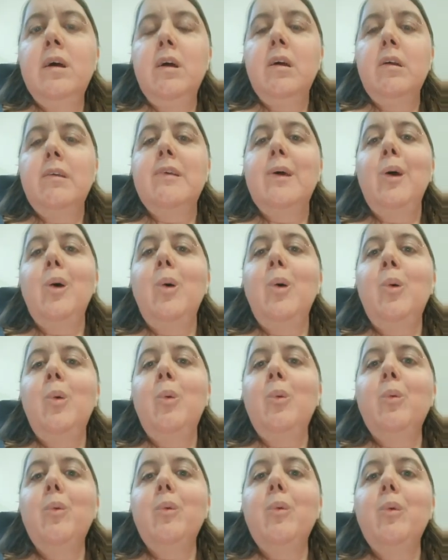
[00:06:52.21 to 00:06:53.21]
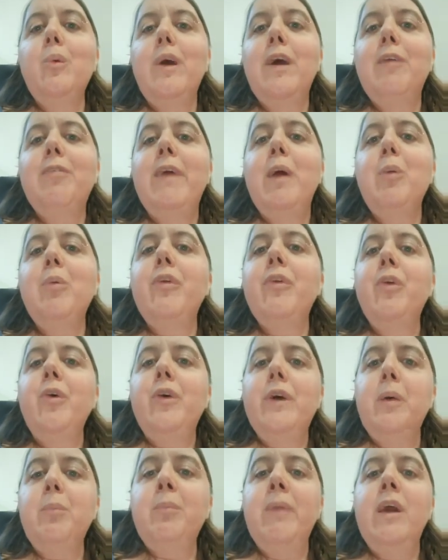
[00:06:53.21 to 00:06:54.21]
So if they would
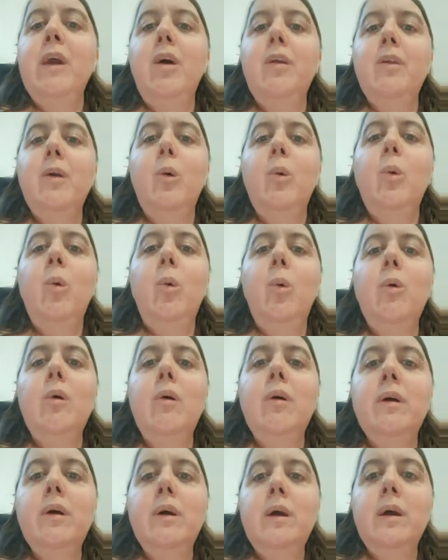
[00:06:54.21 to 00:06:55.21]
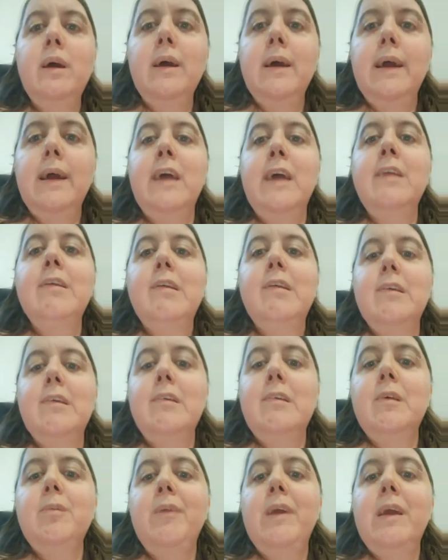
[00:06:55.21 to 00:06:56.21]
look at me on the whole and listen
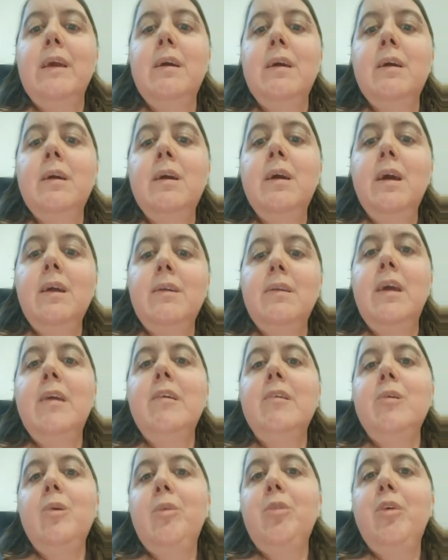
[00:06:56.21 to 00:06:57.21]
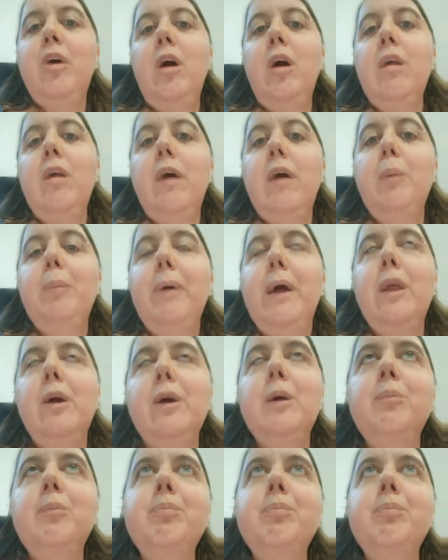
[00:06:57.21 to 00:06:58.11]
to me, things would have gone a lot better.